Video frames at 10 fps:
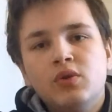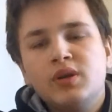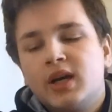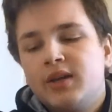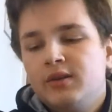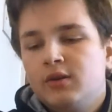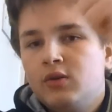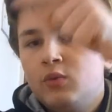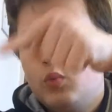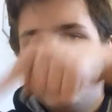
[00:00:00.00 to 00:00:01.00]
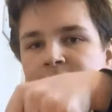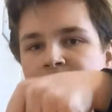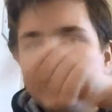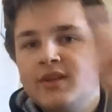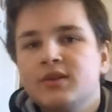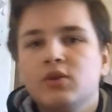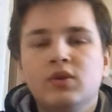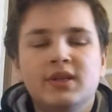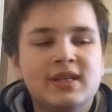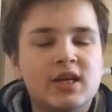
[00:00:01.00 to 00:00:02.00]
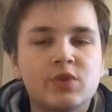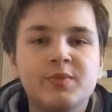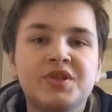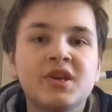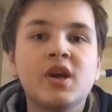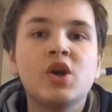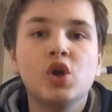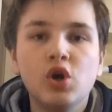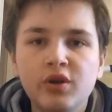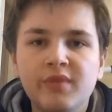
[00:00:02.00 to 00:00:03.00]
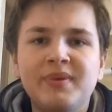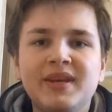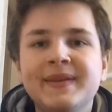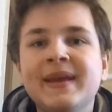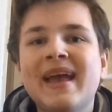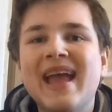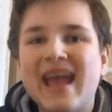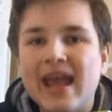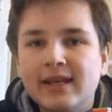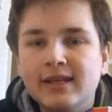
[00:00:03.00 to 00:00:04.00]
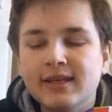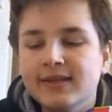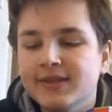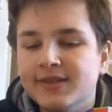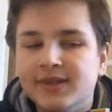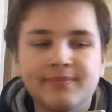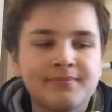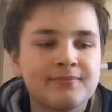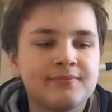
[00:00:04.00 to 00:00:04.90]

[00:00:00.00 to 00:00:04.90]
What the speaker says: your gun with these cool attachments couldn't have been any easier.